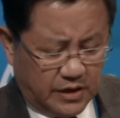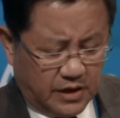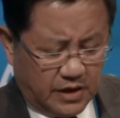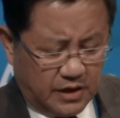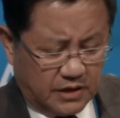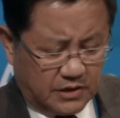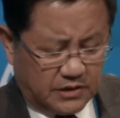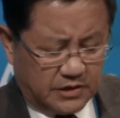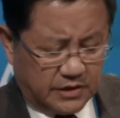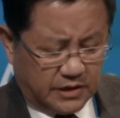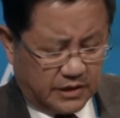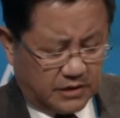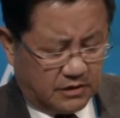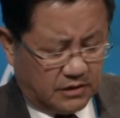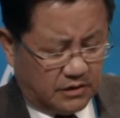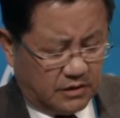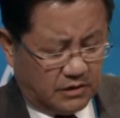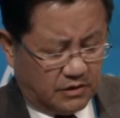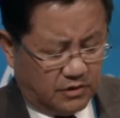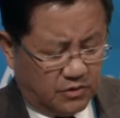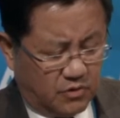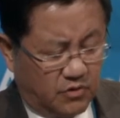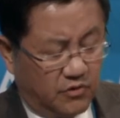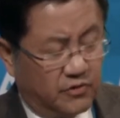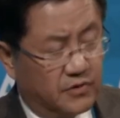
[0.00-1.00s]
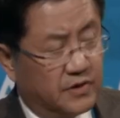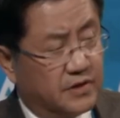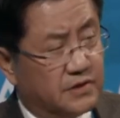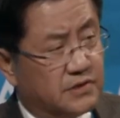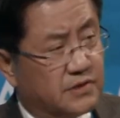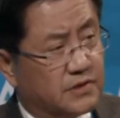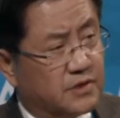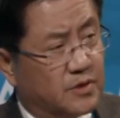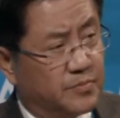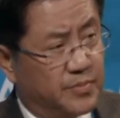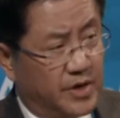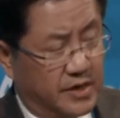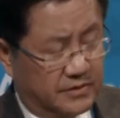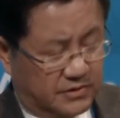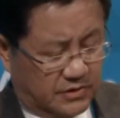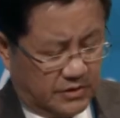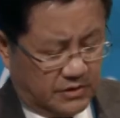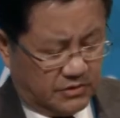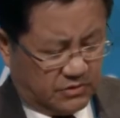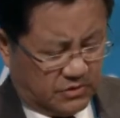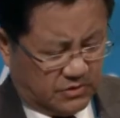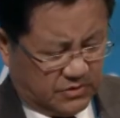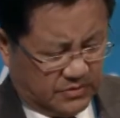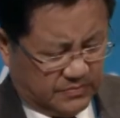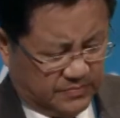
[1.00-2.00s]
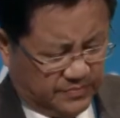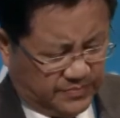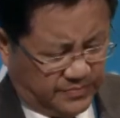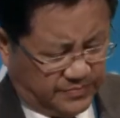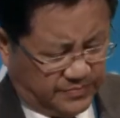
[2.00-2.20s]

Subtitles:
Arctic Northeast Passage.